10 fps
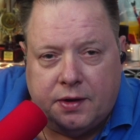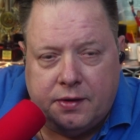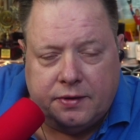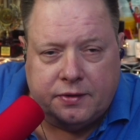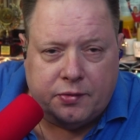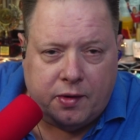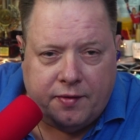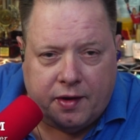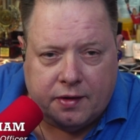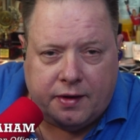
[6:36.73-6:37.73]
sodas and
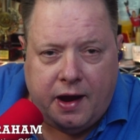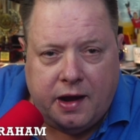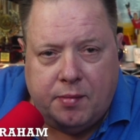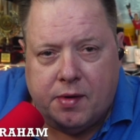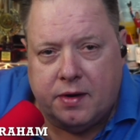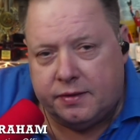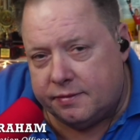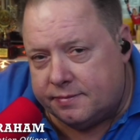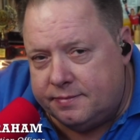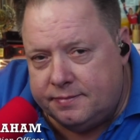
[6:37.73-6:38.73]
$25 candy bars
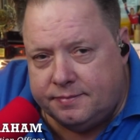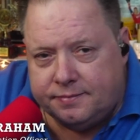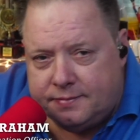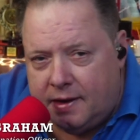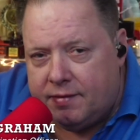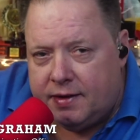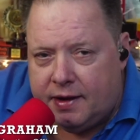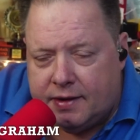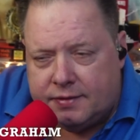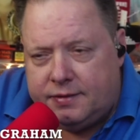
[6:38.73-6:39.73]
and everything
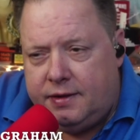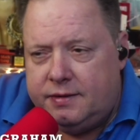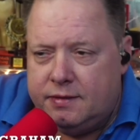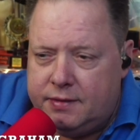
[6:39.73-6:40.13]
else. Geez